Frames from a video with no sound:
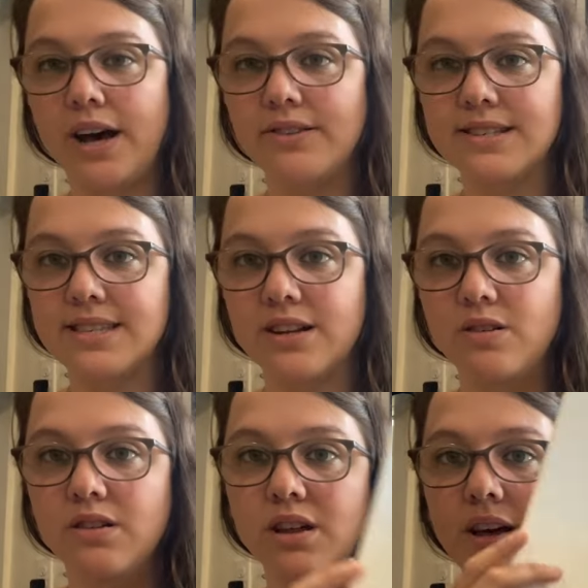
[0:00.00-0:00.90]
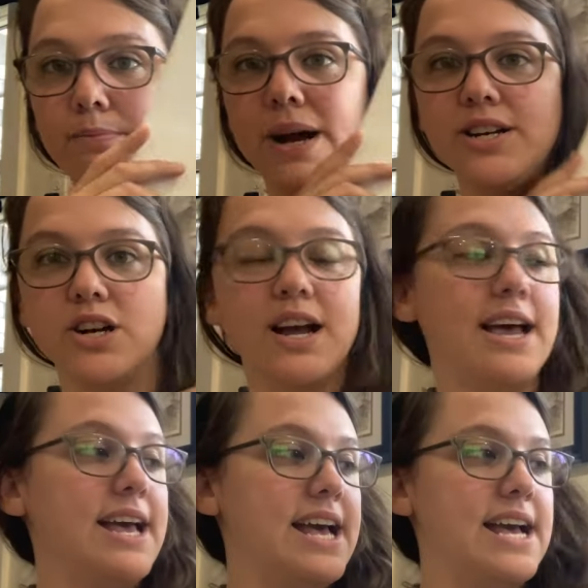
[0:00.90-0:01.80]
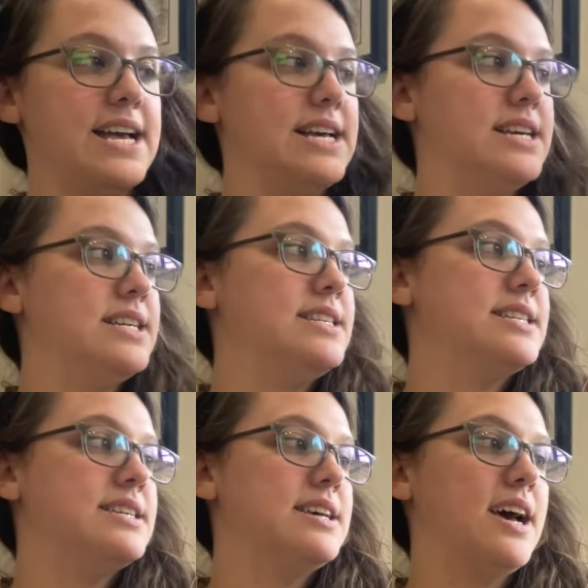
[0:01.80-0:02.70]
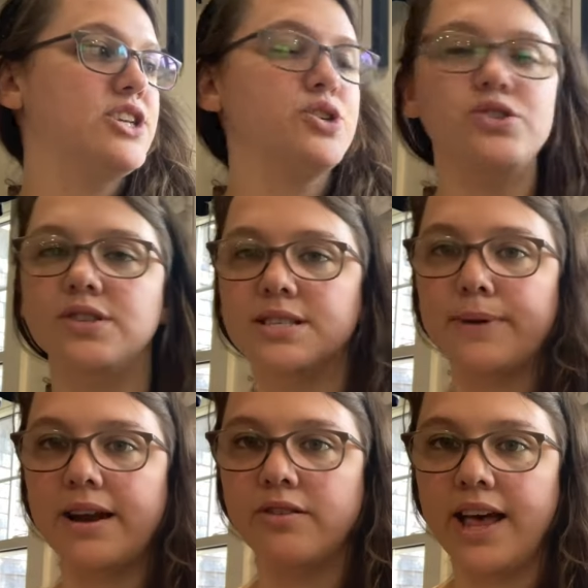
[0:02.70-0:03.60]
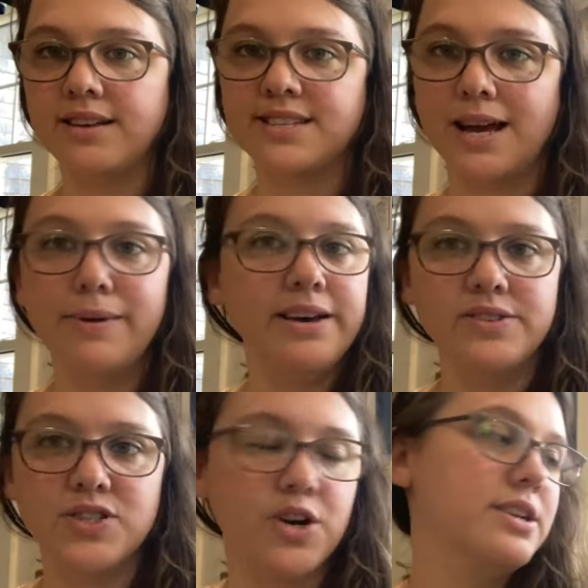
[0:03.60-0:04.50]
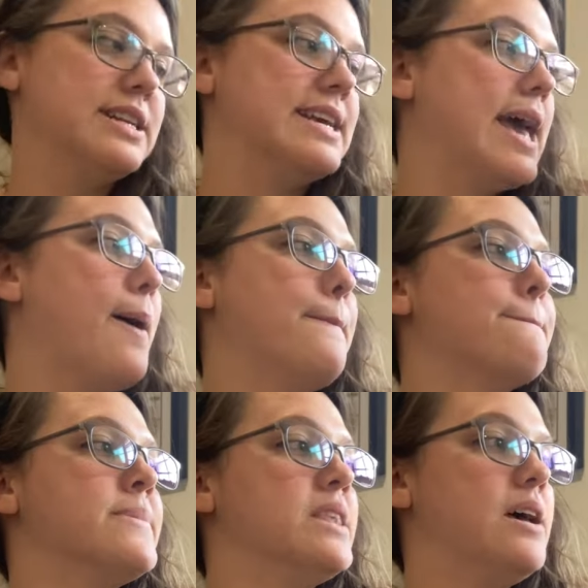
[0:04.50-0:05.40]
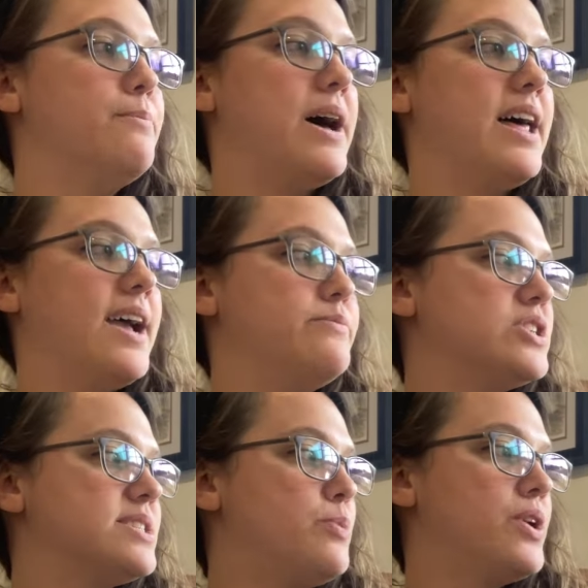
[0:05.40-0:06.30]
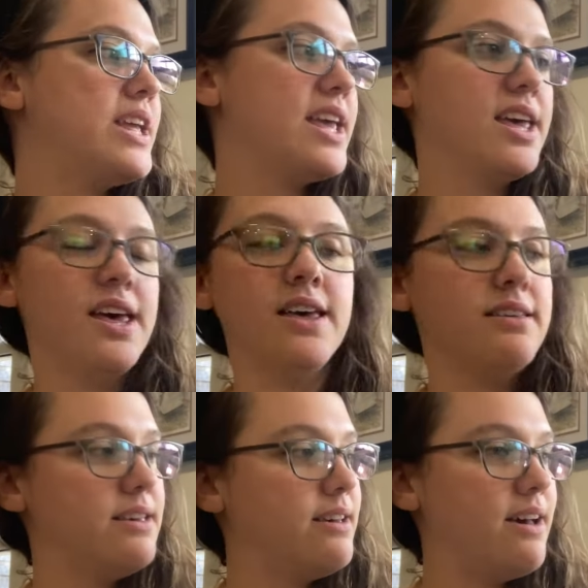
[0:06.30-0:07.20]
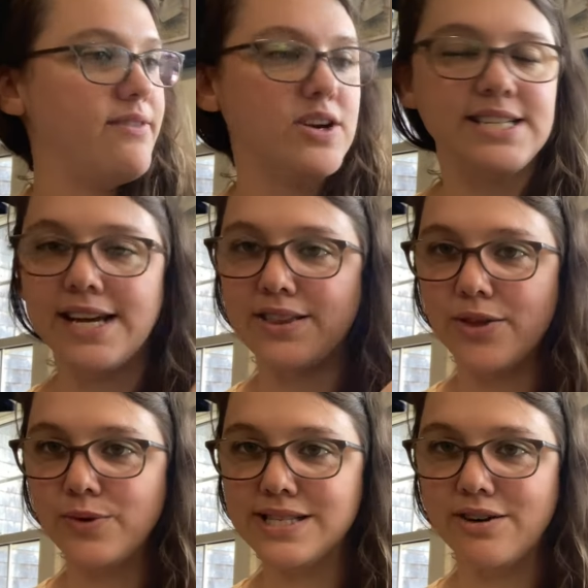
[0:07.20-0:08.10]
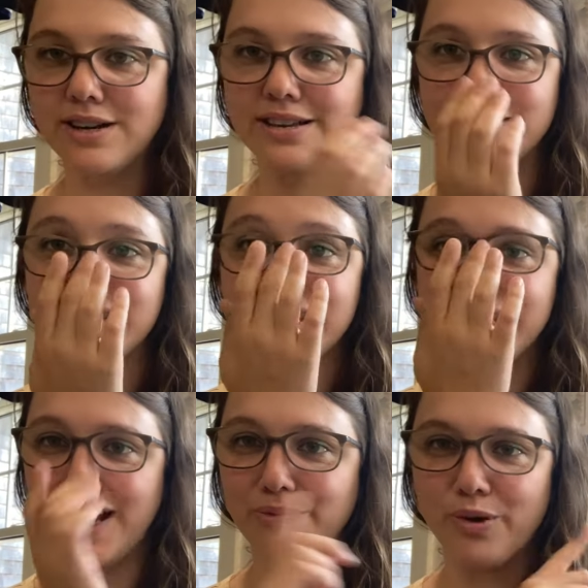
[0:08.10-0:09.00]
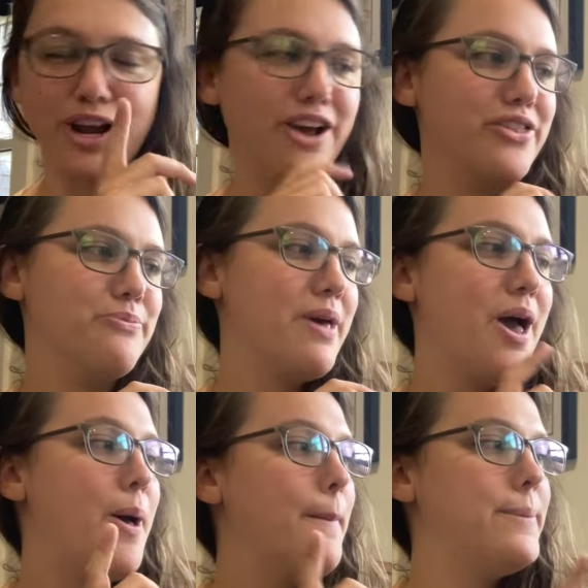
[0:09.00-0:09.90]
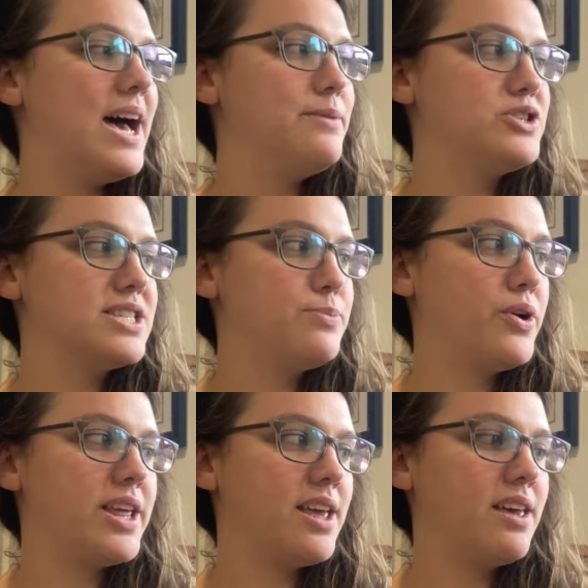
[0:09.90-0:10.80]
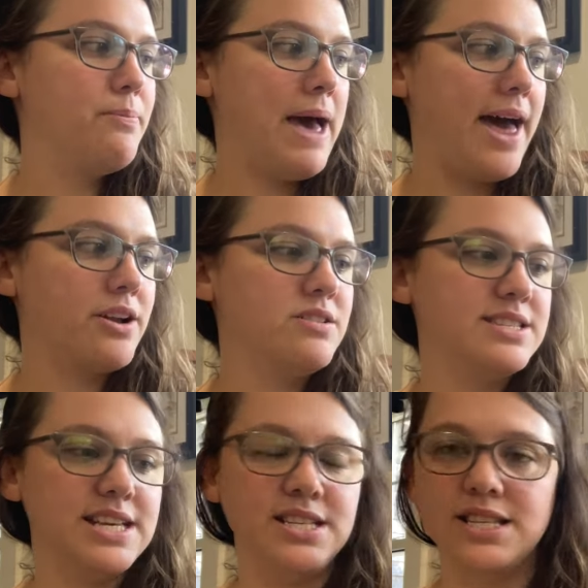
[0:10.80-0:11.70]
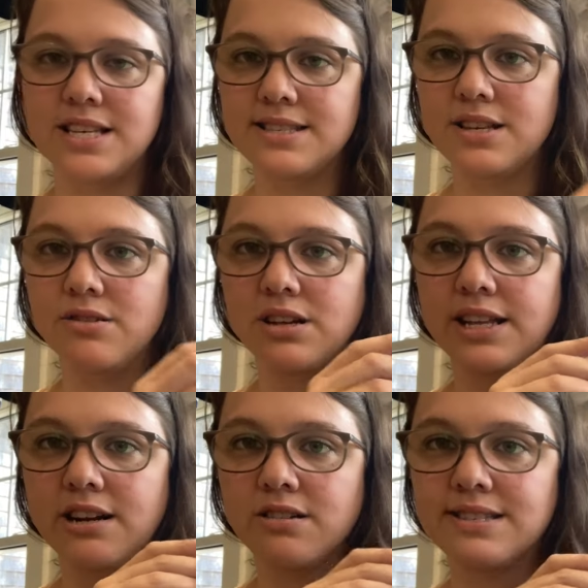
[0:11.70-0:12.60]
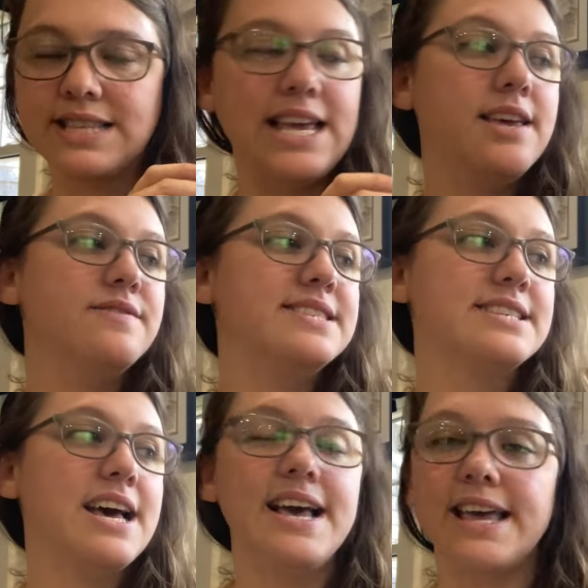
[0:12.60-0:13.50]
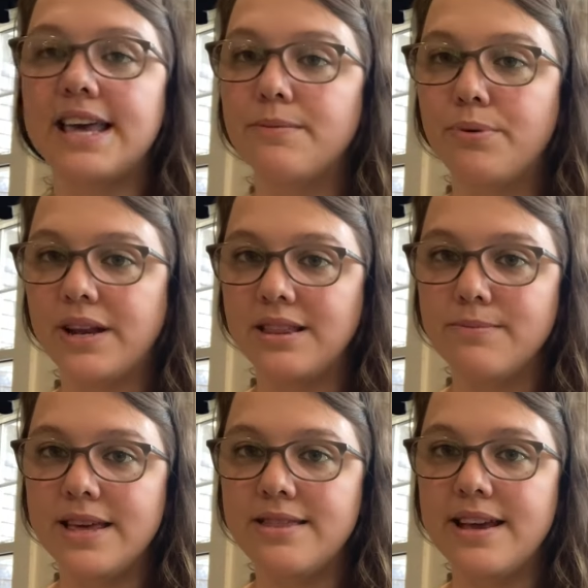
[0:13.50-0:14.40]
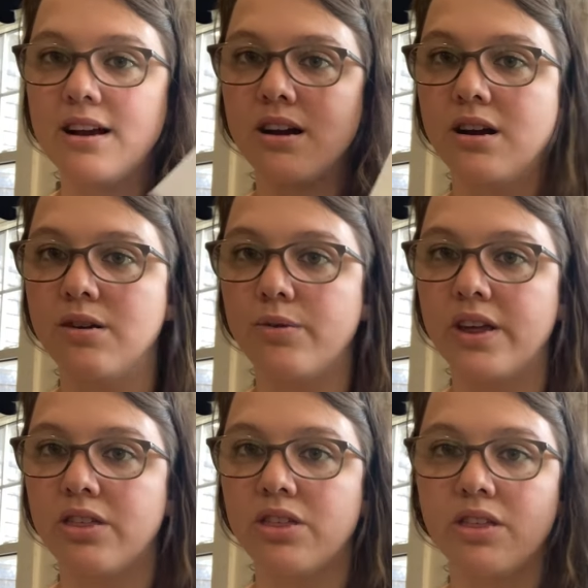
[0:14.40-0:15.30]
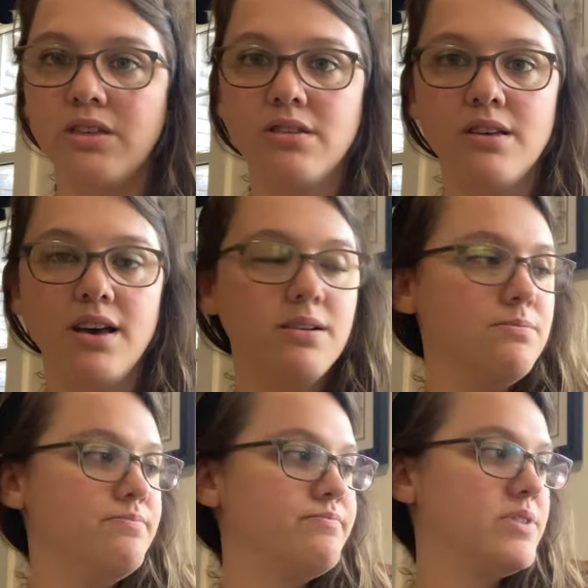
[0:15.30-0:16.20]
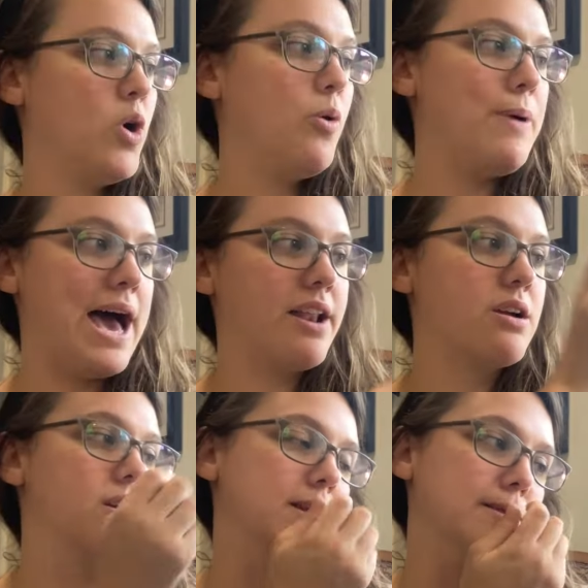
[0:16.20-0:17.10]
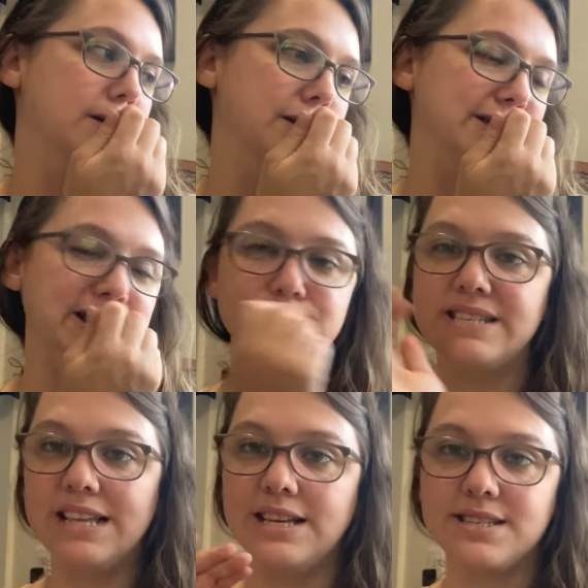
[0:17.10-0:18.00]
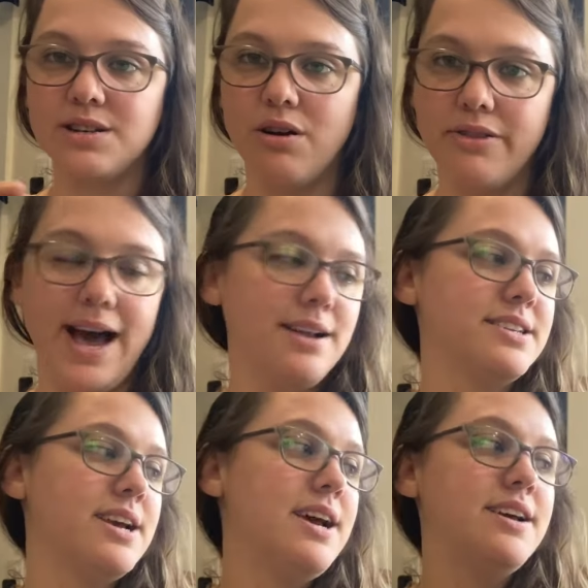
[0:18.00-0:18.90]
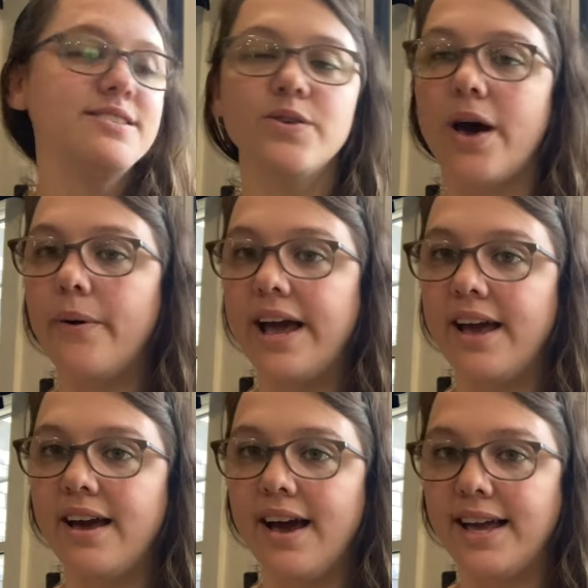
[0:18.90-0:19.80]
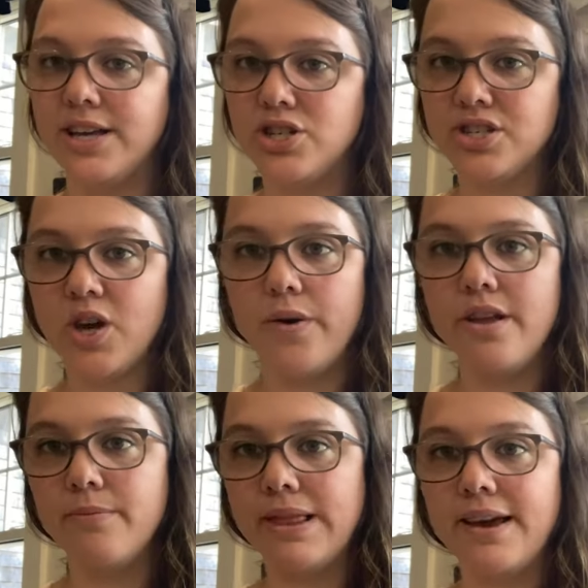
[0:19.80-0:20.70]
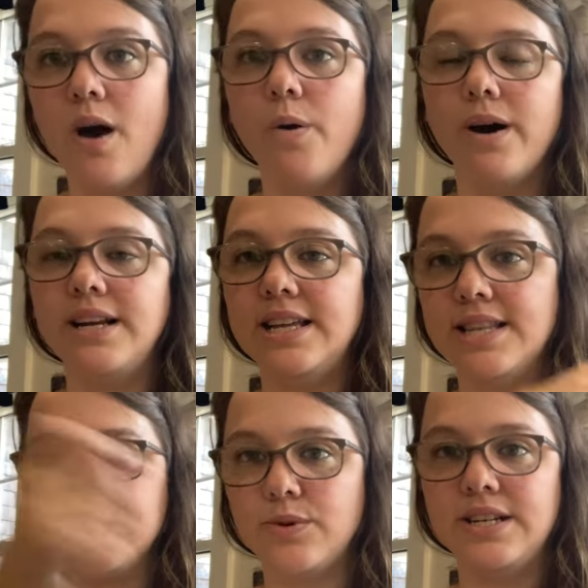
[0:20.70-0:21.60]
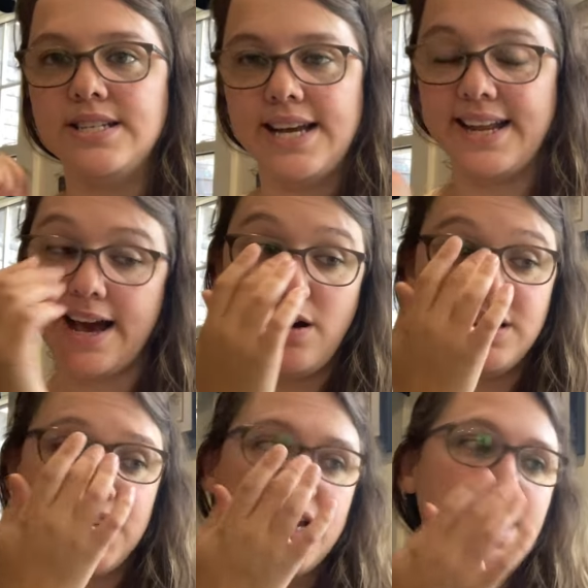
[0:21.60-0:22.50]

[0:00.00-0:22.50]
out this little binder. And I showed you this pattern last time. I haven't started it yet, but I'm just putting, I've already taken the other ones out because I'm working on them, but I'm just putting patterns into these little clear sleeves and putting them in there with the whole pattern and the DMC list and all that. So that way I can just go in there and be like, oh, I need this one, and take it out.